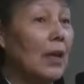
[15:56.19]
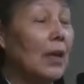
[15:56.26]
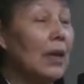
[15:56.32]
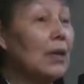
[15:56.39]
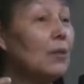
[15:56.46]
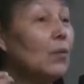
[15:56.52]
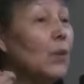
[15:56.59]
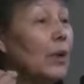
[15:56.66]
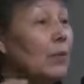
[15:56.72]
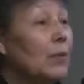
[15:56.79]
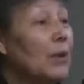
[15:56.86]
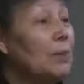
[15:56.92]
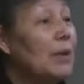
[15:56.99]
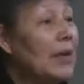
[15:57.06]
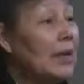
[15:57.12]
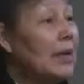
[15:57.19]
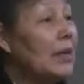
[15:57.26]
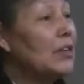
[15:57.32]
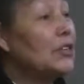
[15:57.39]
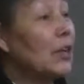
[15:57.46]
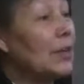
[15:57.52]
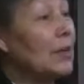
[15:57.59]
And when we meet
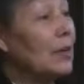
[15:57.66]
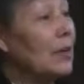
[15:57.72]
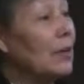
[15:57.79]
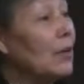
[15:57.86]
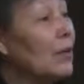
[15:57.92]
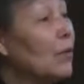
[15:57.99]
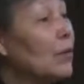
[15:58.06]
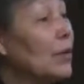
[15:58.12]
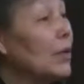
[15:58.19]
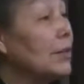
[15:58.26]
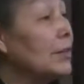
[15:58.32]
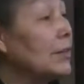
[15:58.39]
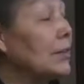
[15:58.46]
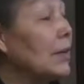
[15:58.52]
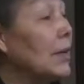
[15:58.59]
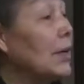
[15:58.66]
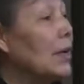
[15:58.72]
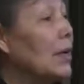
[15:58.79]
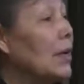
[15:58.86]
each other, you notice